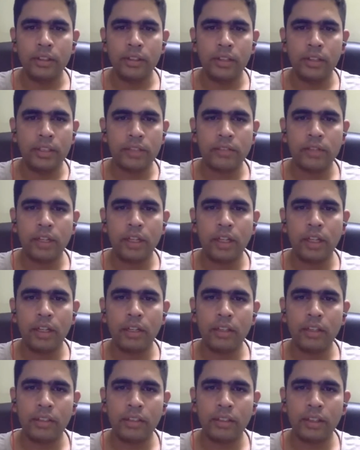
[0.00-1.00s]
Just 1
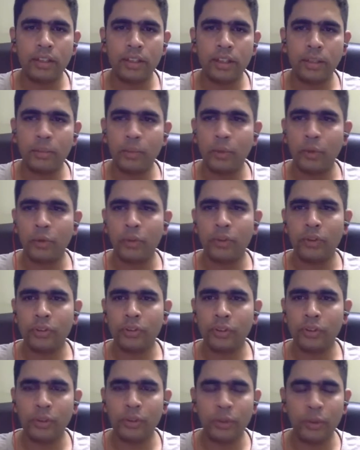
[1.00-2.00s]
hour, nothing more.
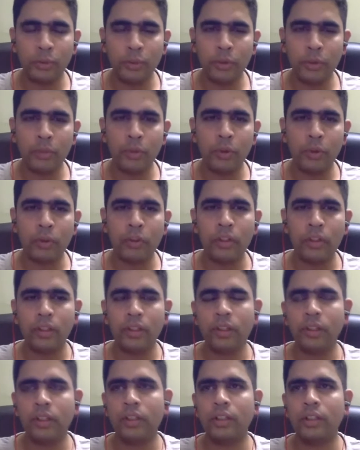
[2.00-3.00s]
It would be more
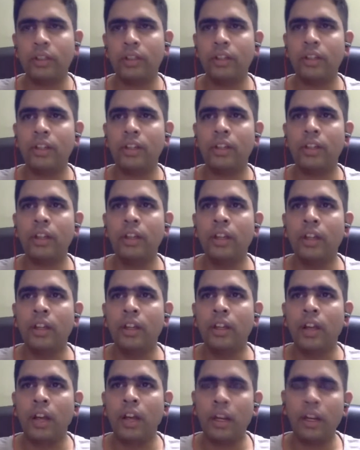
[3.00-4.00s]
than there.
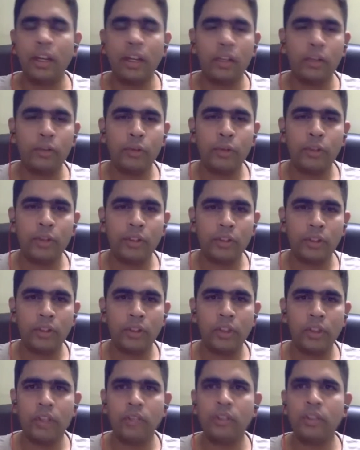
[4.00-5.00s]
And I would
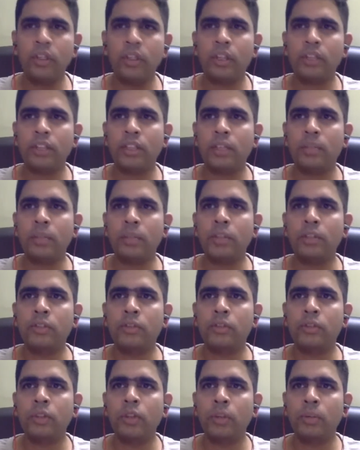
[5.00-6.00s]
the assignments
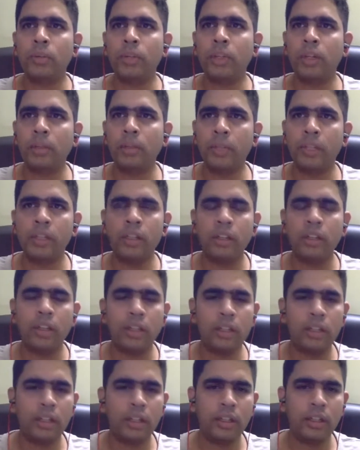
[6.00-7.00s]
would not be coming in
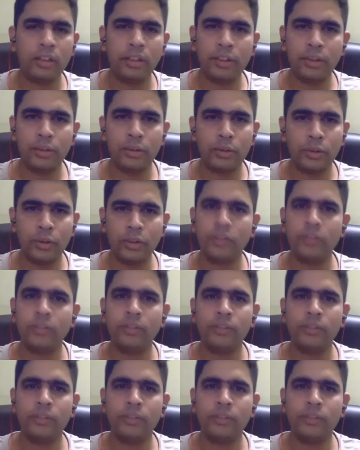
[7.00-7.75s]
daily. I think so.